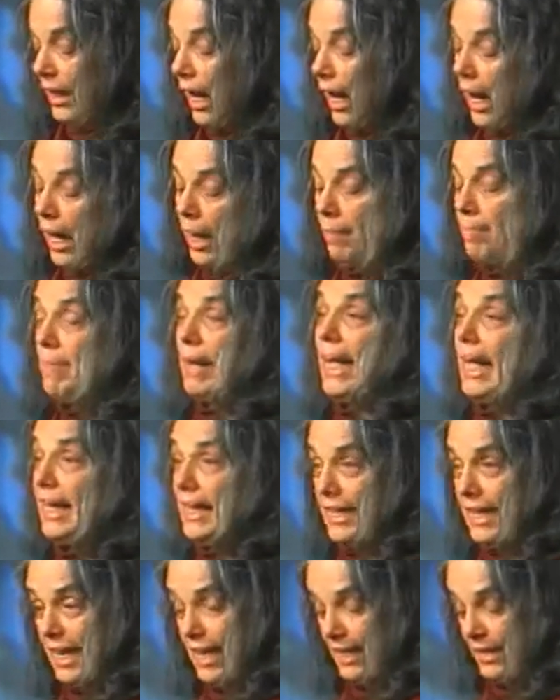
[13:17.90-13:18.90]
On
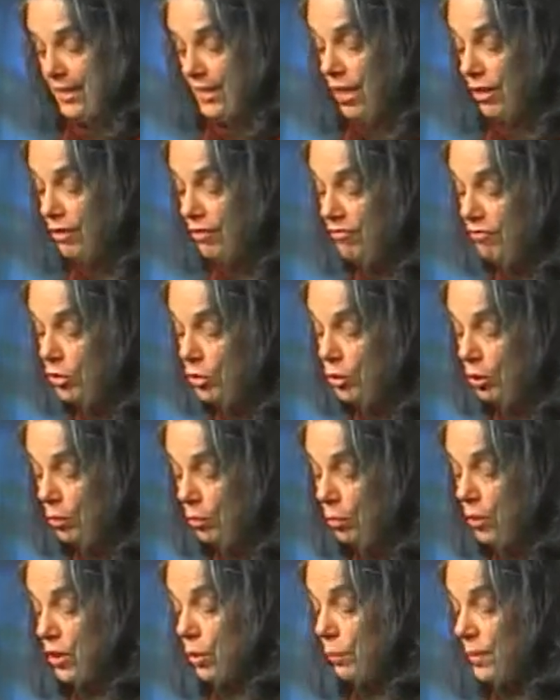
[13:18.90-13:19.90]
bad days, the
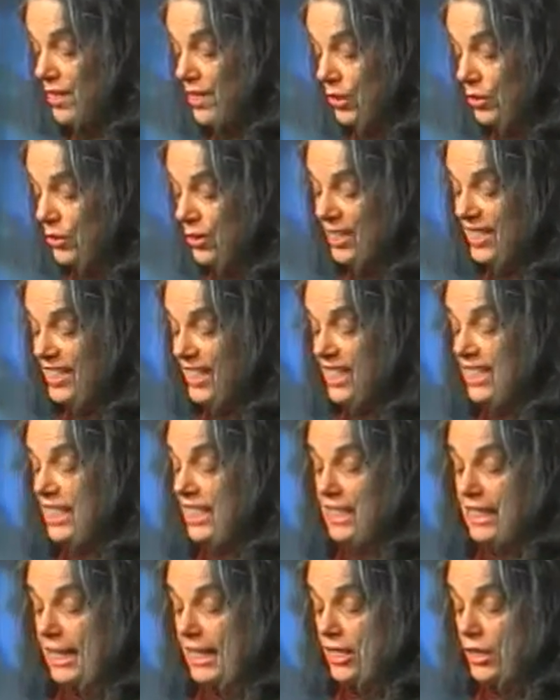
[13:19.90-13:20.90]
voodoo or the wizards insist he
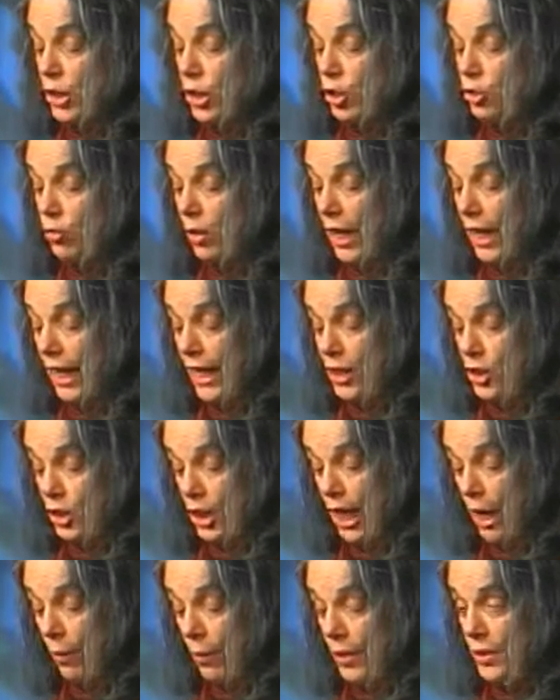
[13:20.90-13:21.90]
takes dry
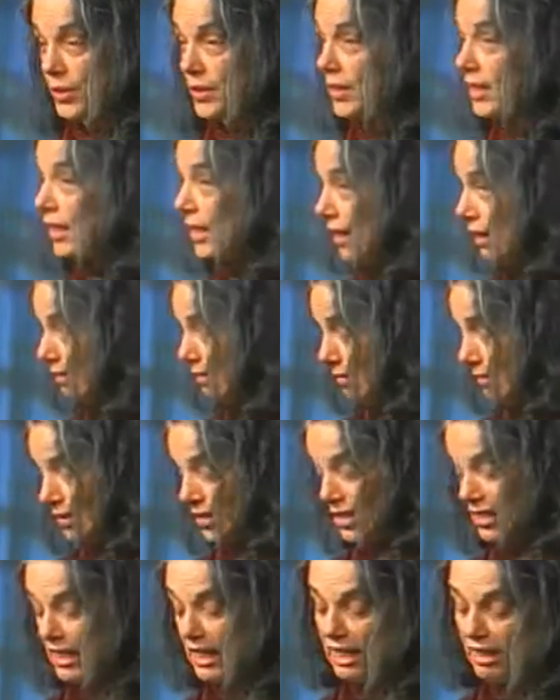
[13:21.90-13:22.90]
showers. This
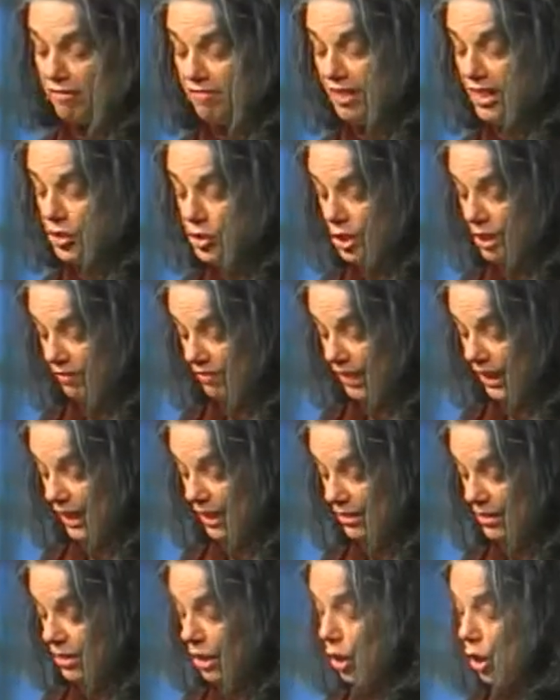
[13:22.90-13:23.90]
is an invention of
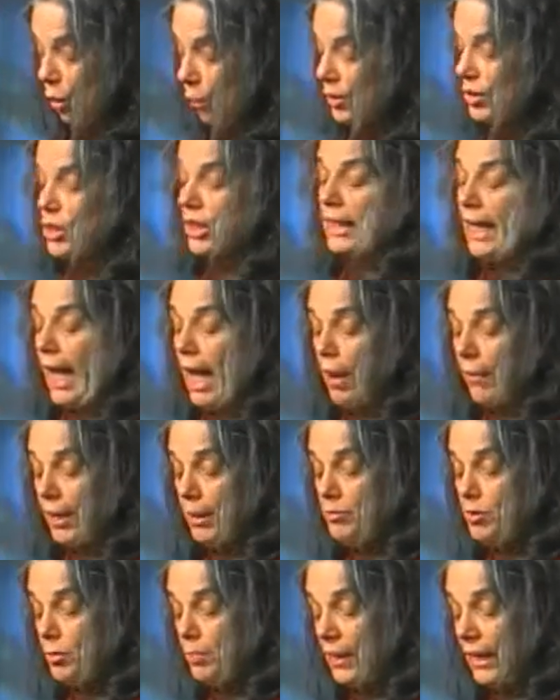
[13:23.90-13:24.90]
Keith's, which allow
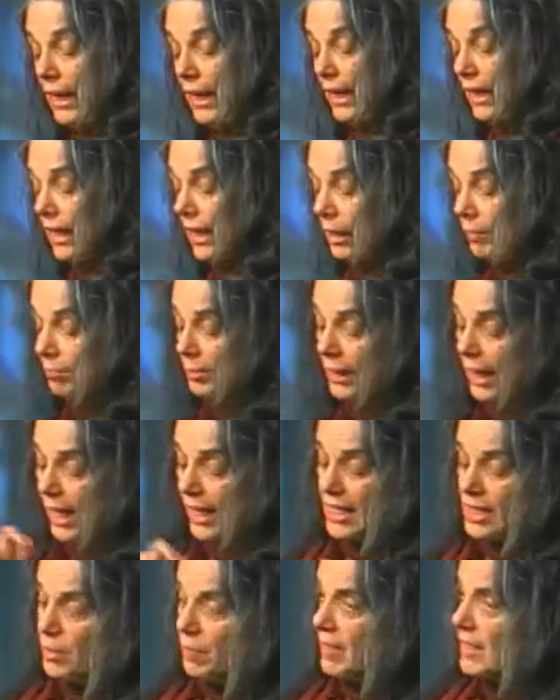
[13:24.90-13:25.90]
him to be in
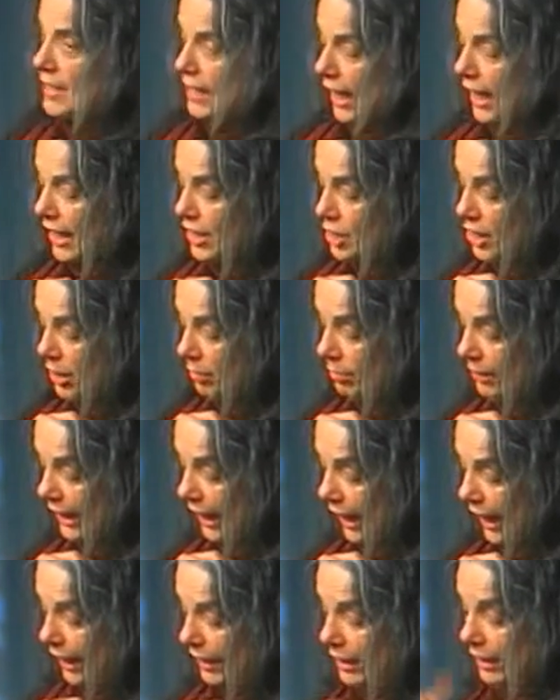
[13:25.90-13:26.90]
compliance with his hygiene
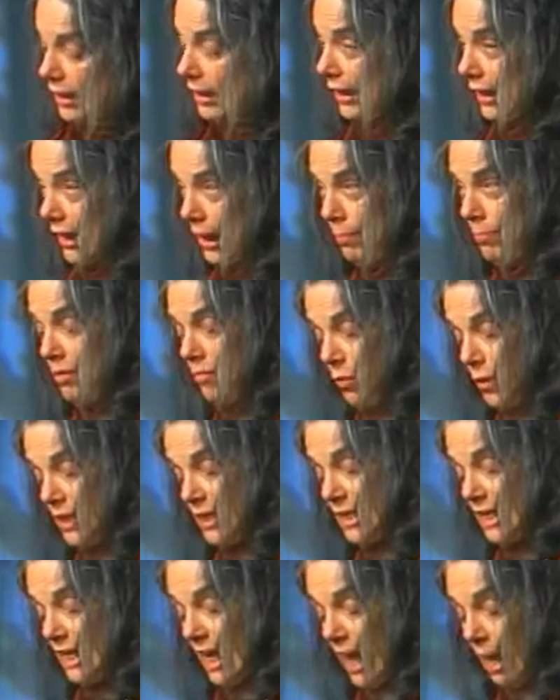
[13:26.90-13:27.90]
plan, keep the
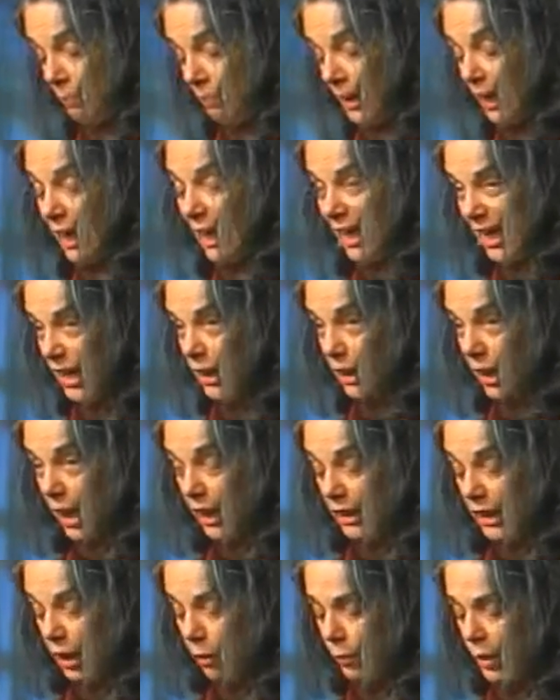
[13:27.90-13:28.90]
voices happy, and
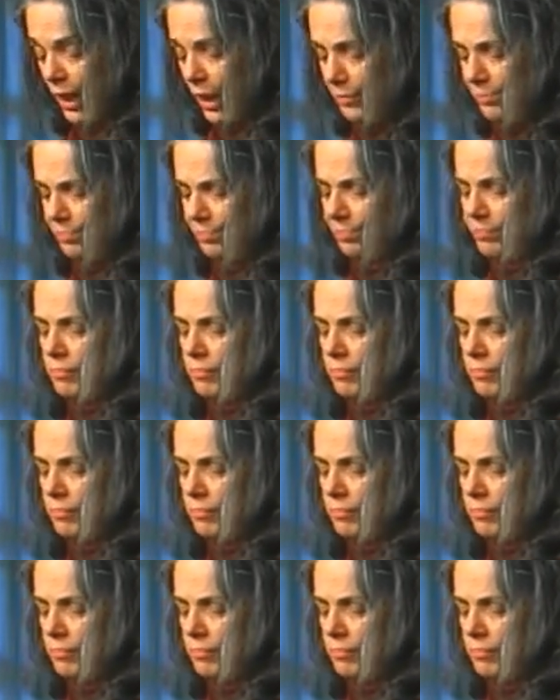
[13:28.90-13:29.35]
not get wet.